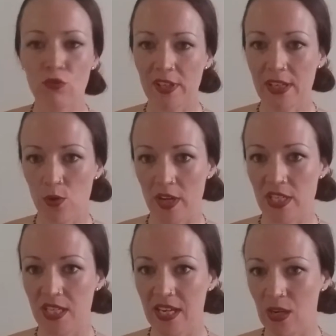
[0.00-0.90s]
really
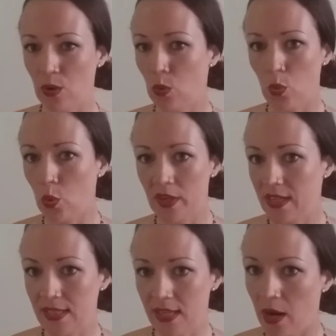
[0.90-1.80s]
questioning what
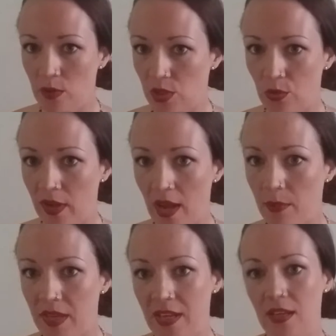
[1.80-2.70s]
it is that I was doing
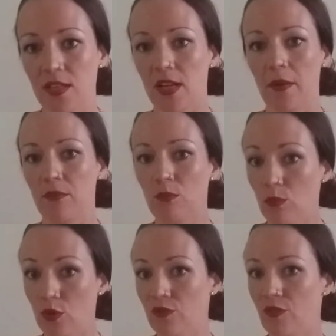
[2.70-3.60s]
up here, because I
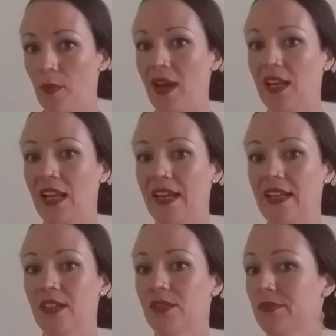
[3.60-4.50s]
moved from
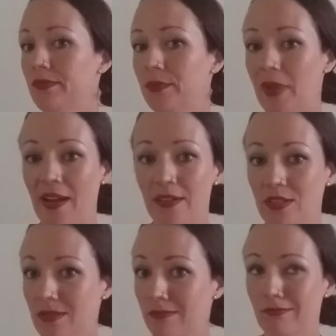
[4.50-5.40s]
Adelaide
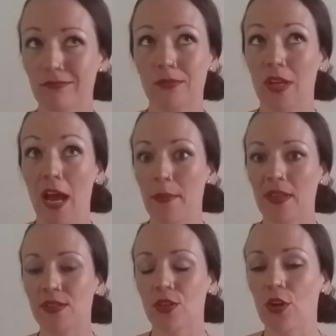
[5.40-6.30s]
about 9
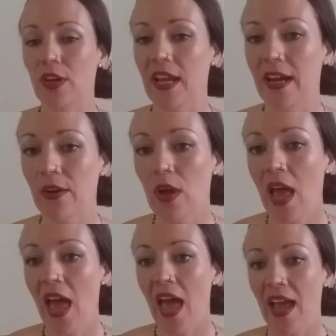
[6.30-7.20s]
months ago now.
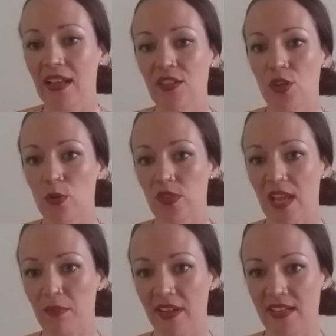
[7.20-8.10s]
And so it was
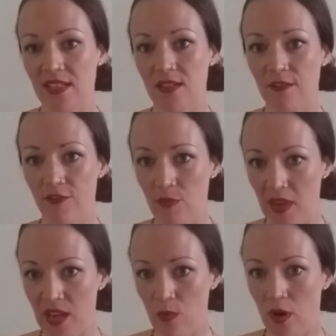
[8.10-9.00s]
that place for
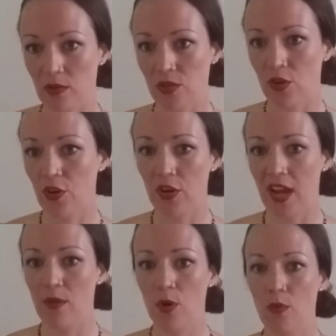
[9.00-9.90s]
me where I was going,
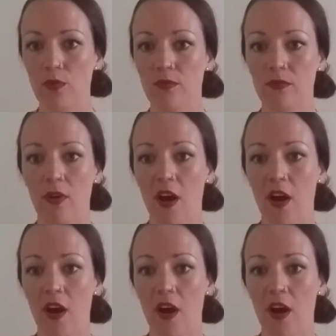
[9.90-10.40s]
okay, well,